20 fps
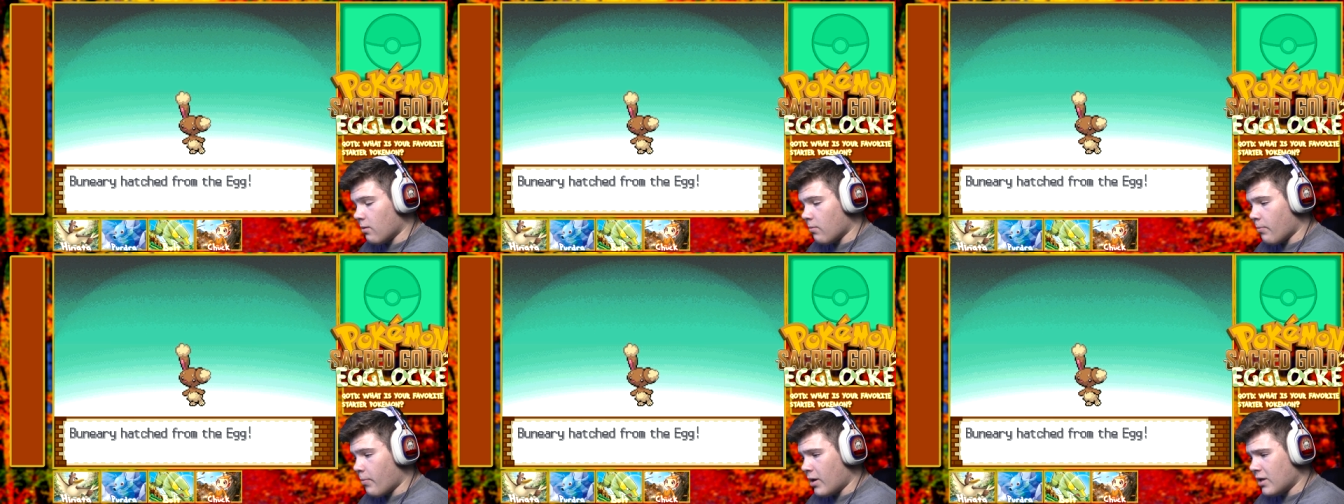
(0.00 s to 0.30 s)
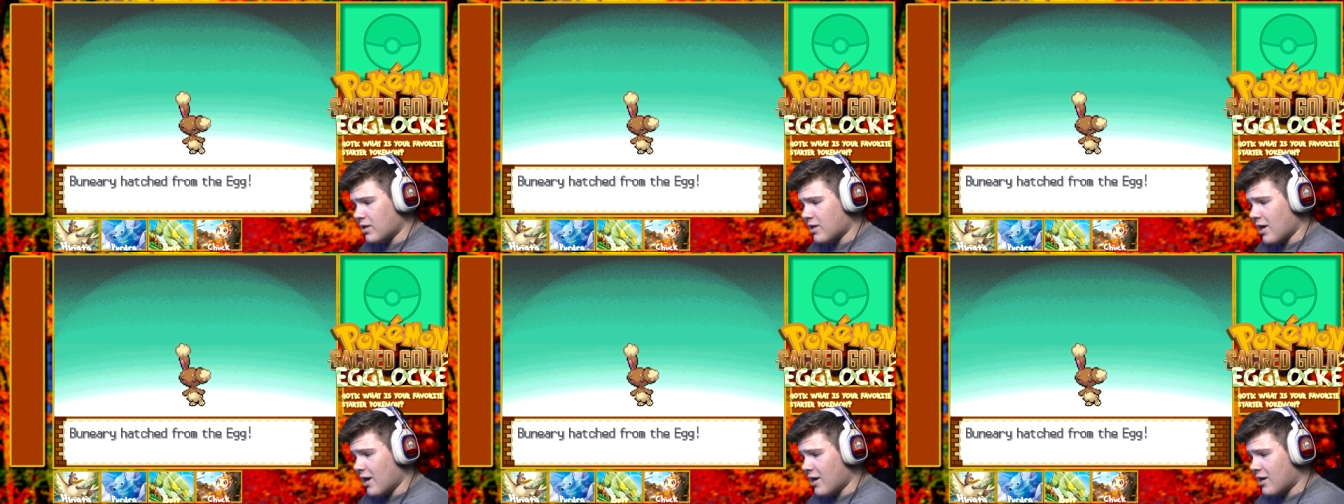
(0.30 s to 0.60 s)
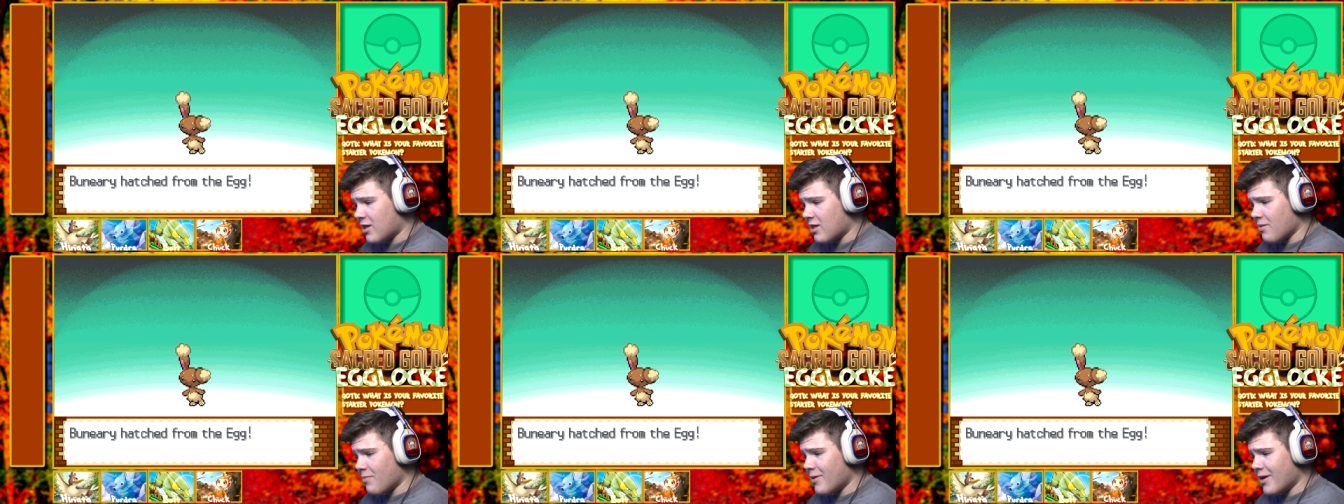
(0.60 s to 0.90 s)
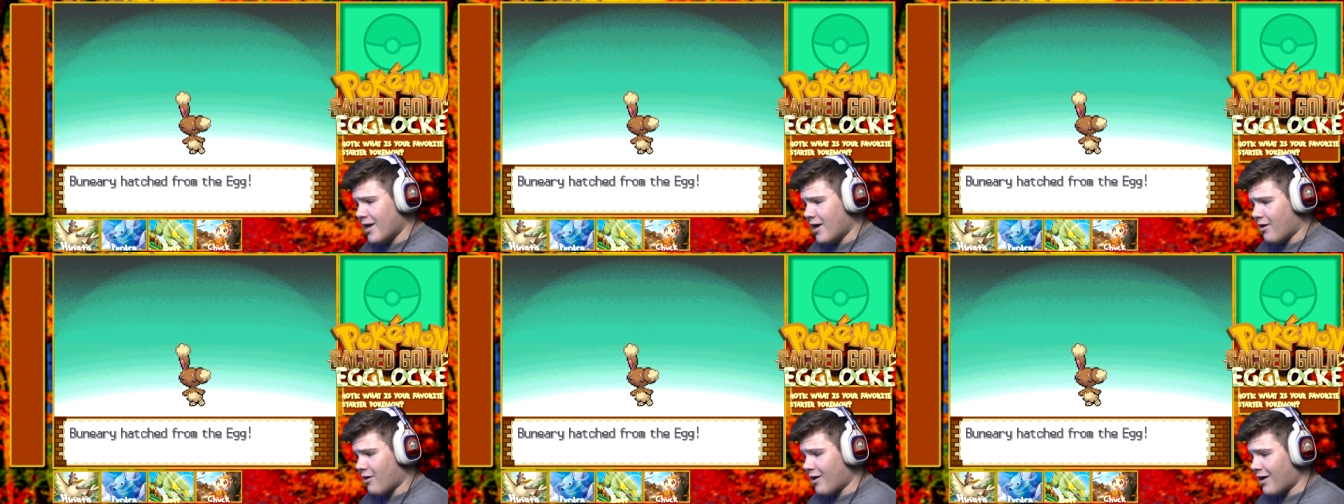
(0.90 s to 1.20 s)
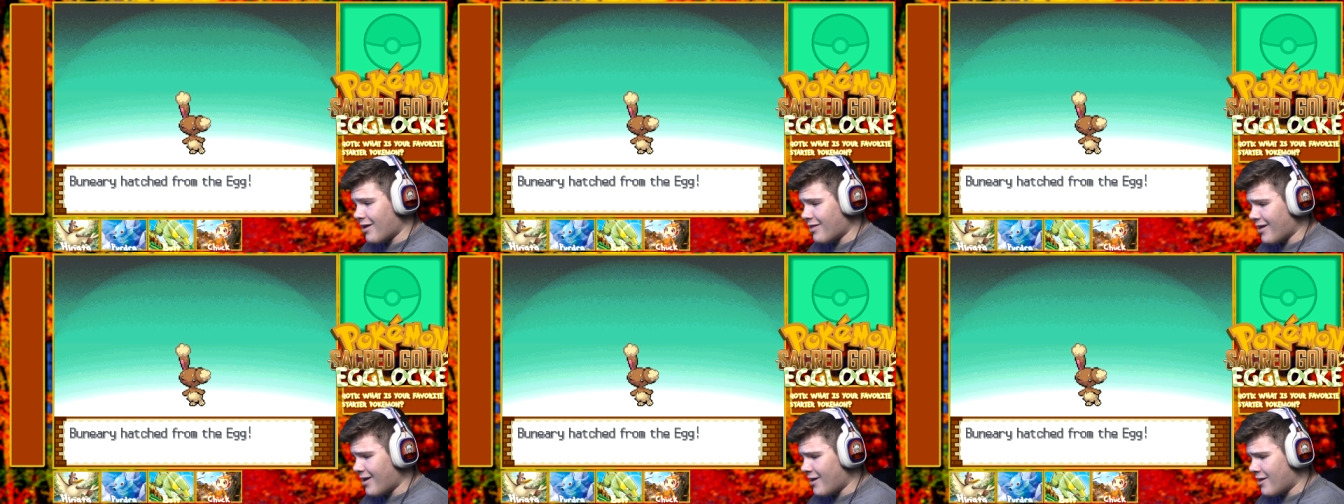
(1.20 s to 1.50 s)
but Cake's the
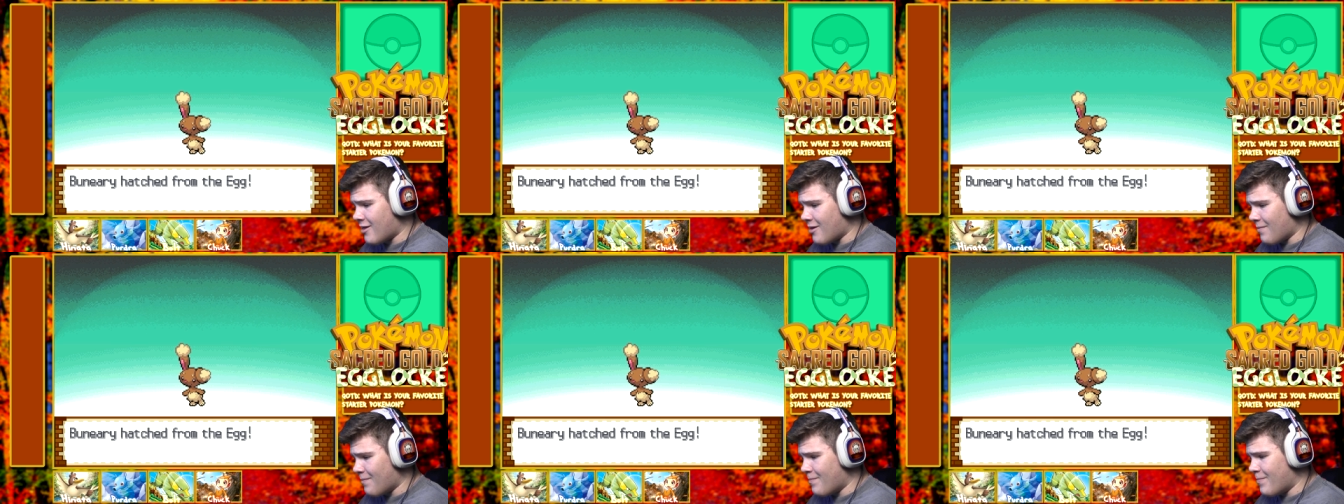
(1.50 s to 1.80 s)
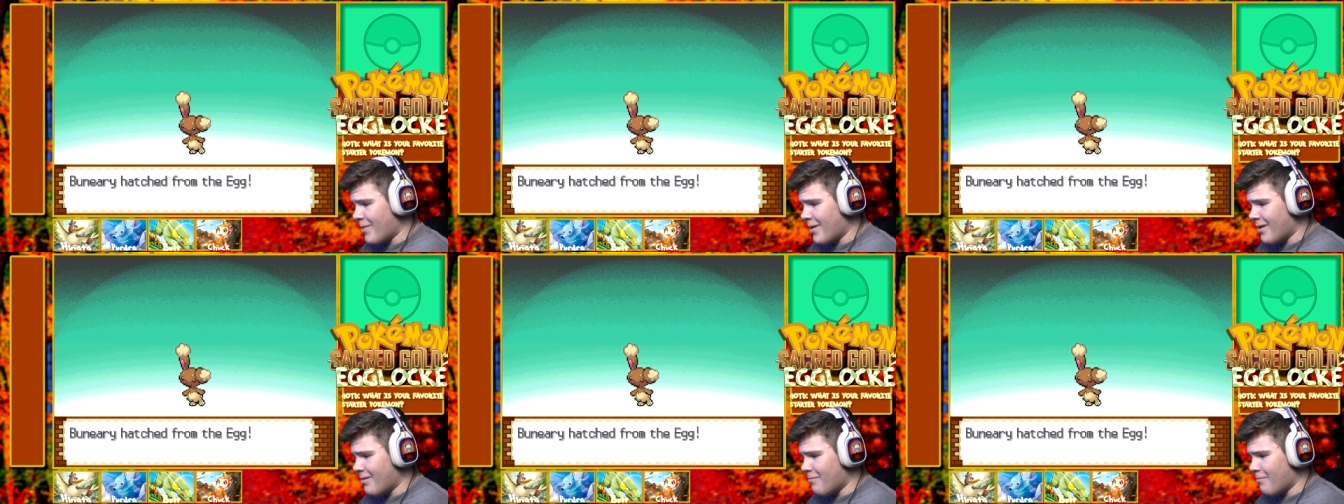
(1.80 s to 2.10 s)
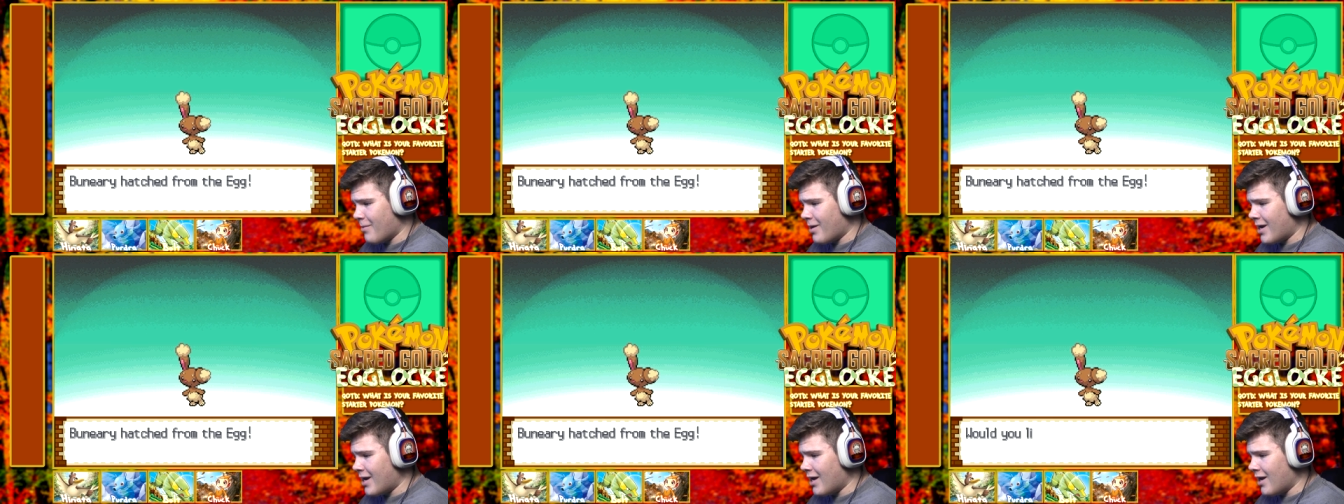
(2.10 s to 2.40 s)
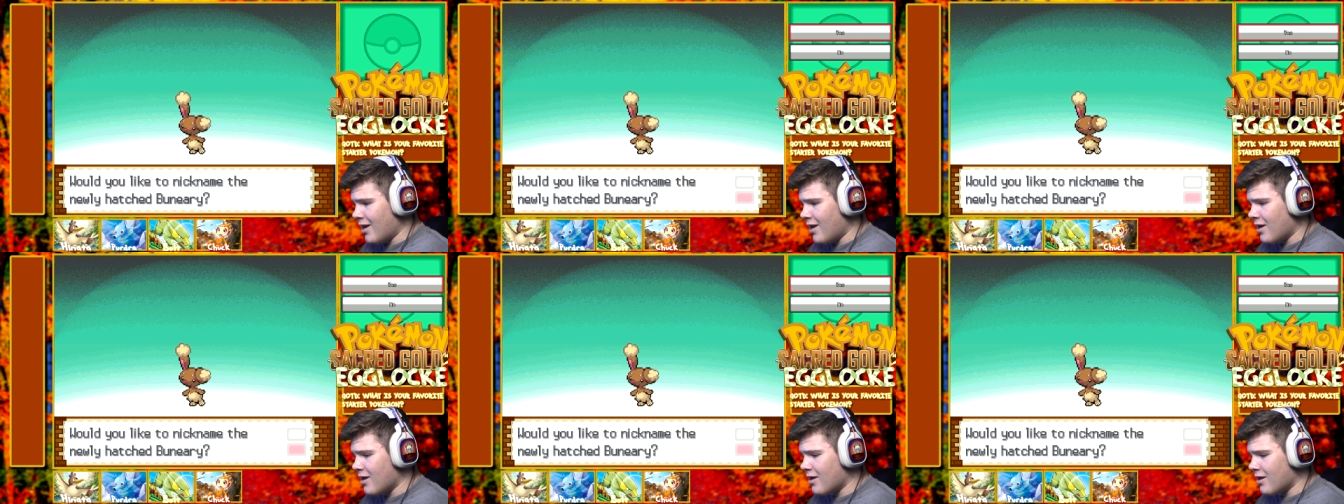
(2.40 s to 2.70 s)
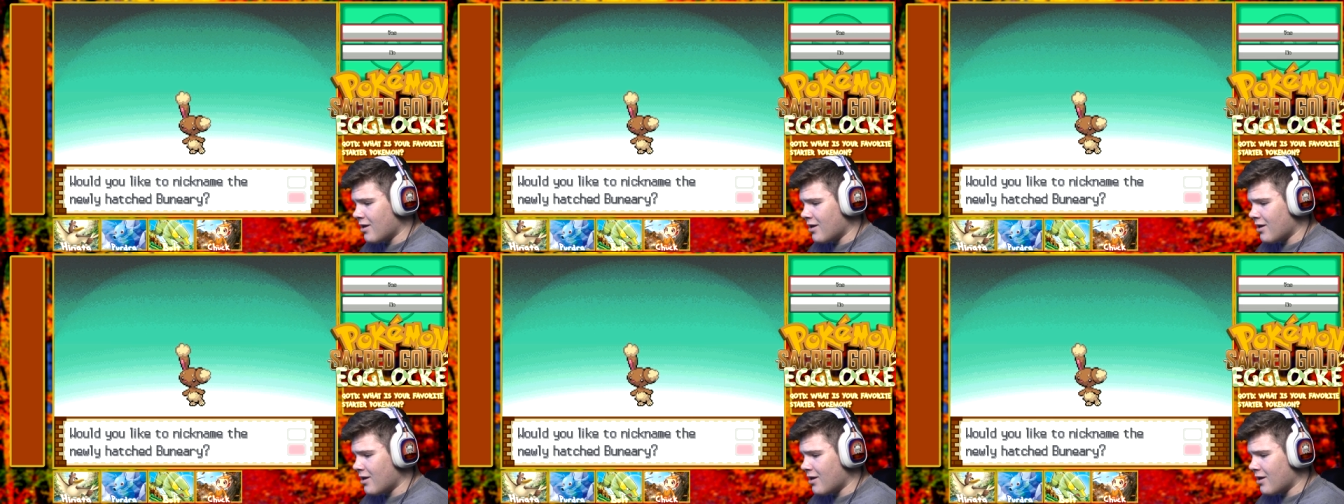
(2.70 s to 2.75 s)
Buneary. That's a bit mean.